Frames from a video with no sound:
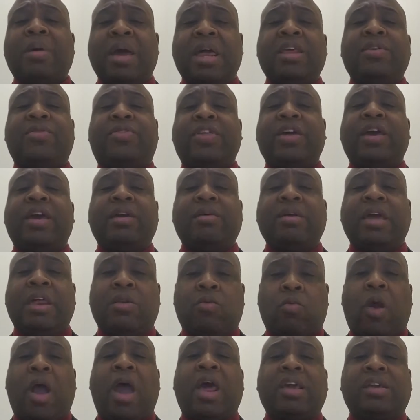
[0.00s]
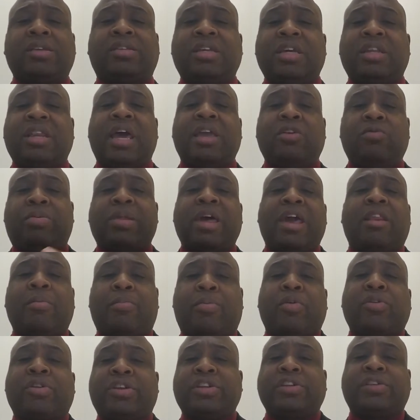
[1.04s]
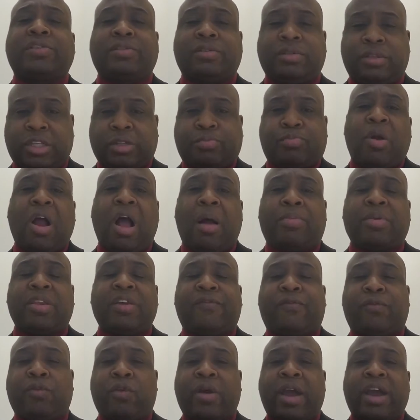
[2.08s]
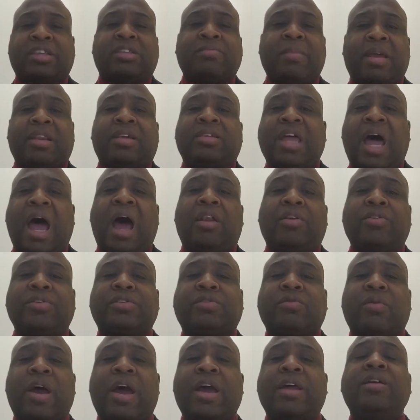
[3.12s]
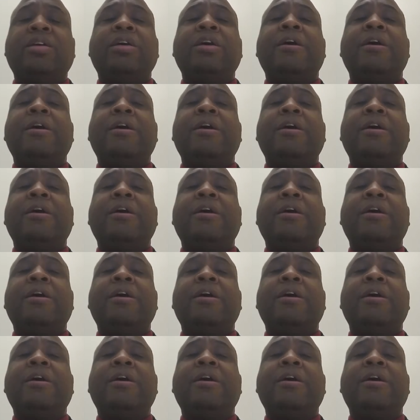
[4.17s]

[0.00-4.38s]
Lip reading: anything in writing saying that you plan to purchase this property for X amount of dollars, right?